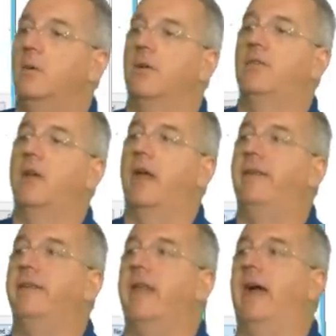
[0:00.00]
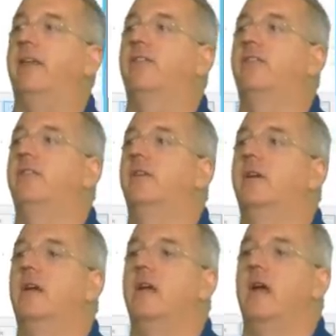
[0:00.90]
we'll say next,
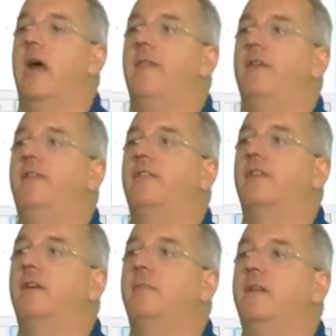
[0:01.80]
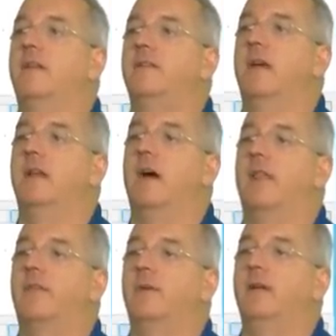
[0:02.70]
and this is going to be the ten
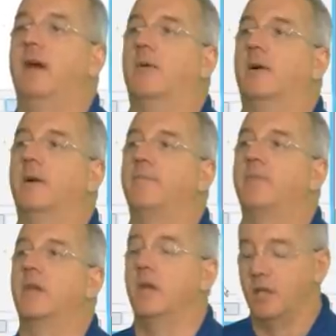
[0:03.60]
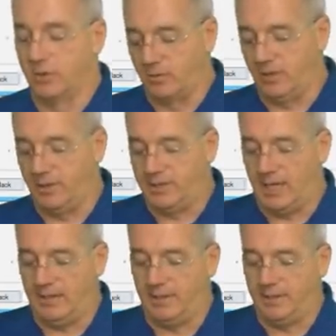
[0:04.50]
dot three network. So we're going to
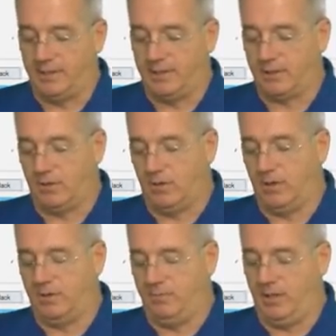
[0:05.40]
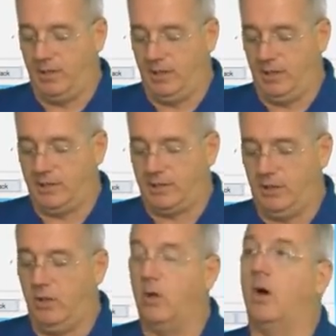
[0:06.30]
say that this is going to be
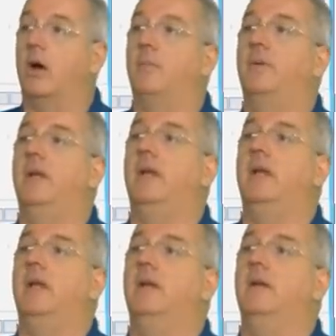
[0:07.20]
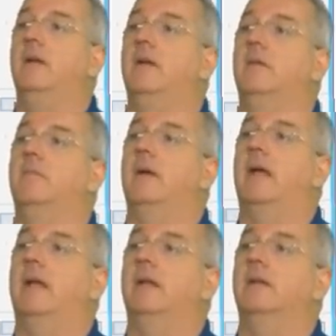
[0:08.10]
C O R P
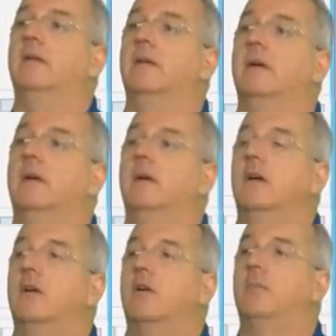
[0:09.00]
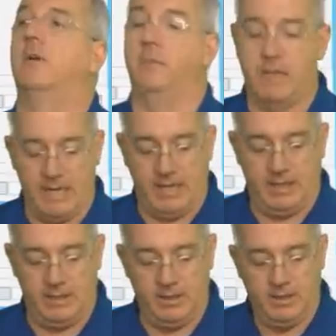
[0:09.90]
main, corporate
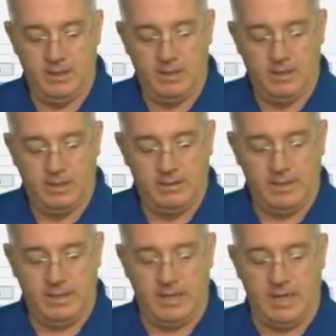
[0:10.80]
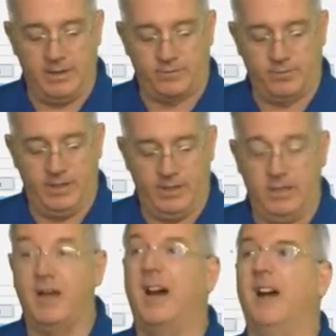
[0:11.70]
main, ten dot three
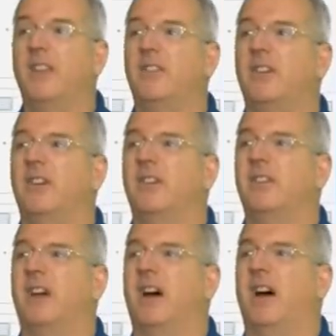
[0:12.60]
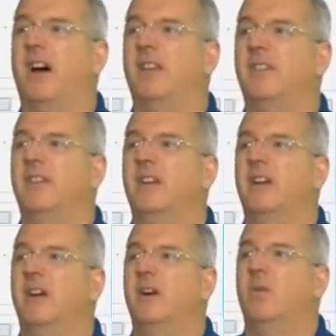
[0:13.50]
dot zero dot
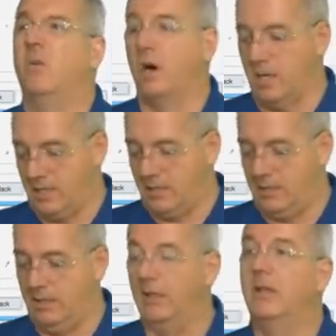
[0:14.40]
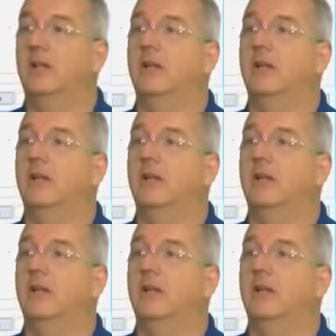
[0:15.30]
one,